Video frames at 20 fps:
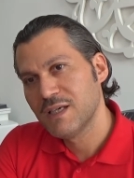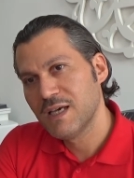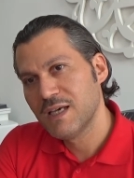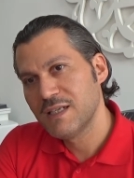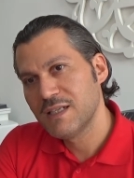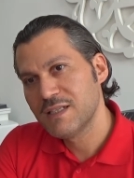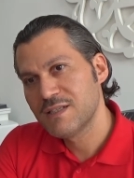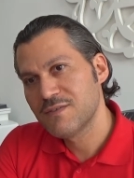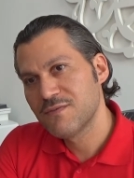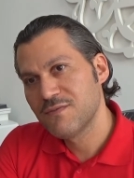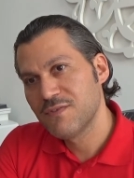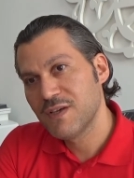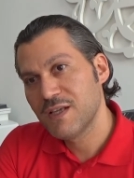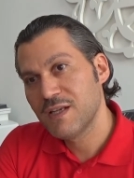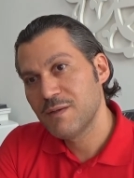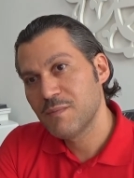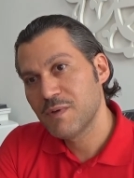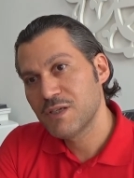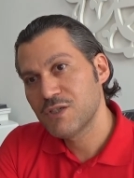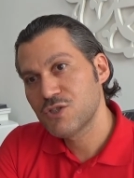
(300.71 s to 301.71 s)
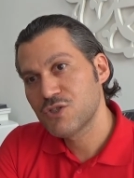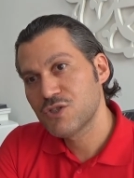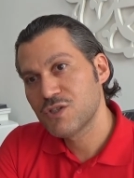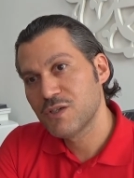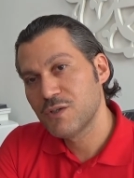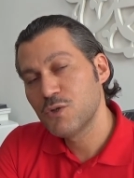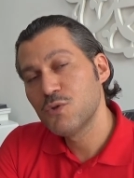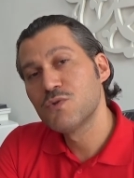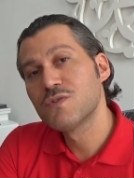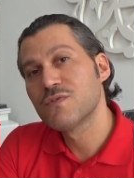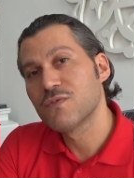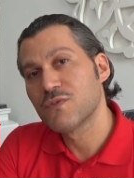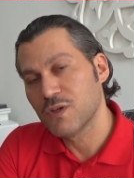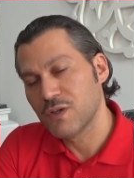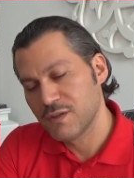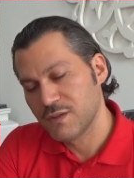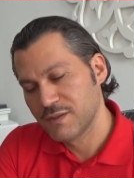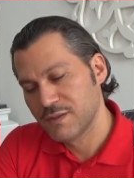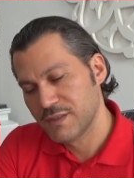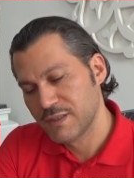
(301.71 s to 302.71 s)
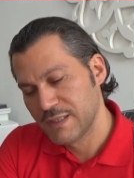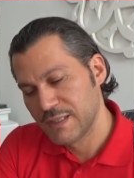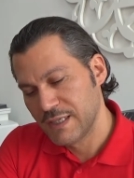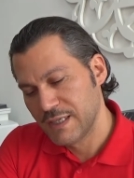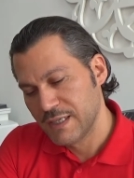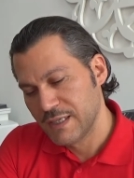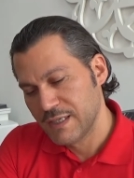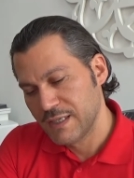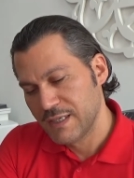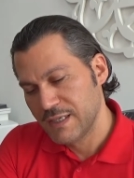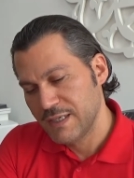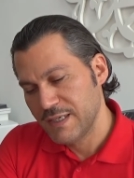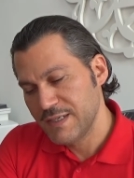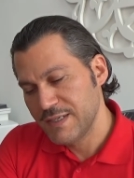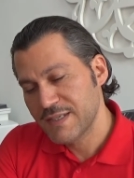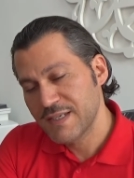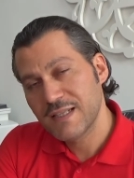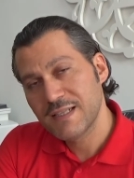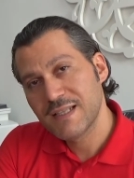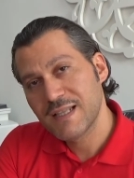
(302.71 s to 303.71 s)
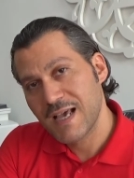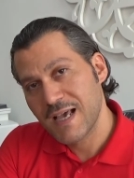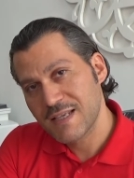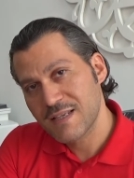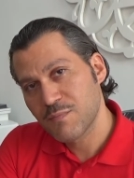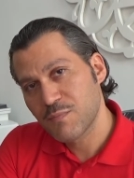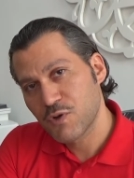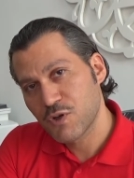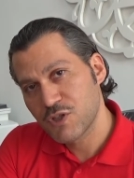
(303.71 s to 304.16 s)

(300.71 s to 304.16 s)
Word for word: and it's very much useful. He said, as a